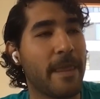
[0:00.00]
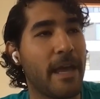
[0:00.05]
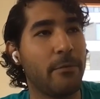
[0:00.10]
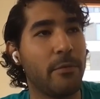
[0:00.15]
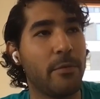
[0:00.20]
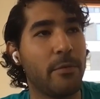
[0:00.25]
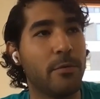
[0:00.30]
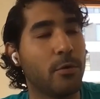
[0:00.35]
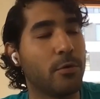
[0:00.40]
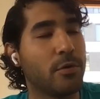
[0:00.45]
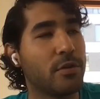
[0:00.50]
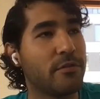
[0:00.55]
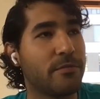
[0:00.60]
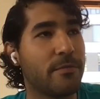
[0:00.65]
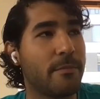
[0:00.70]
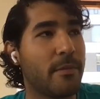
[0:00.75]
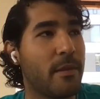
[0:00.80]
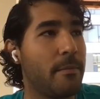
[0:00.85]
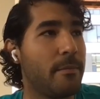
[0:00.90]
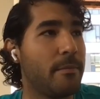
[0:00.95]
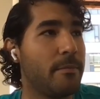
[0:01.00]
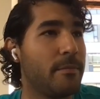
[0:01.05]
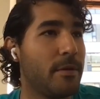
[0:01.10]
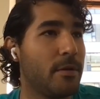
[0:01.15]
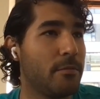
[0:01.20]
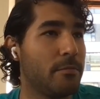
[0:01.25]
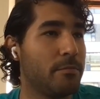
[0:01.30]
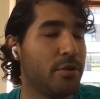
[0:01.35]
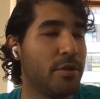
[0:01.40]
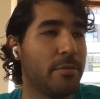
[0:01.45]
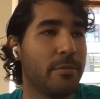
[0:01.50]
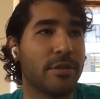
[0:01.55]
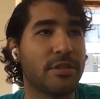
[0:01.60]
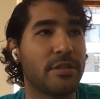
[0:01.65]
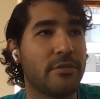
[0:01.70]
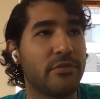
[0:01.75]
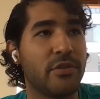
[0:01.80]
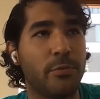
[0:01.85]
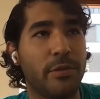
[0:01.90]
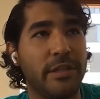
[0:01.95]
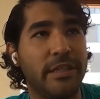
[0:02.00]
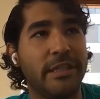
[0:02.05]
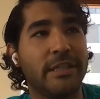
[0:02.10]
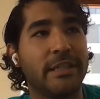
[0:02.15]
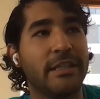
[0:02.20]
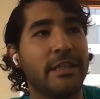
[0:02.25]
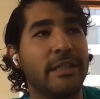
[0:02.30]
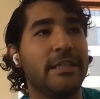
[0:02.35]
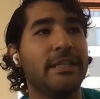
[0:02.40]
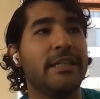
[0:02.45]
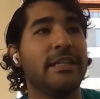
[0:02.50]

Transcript: And we would order from them pretty much every week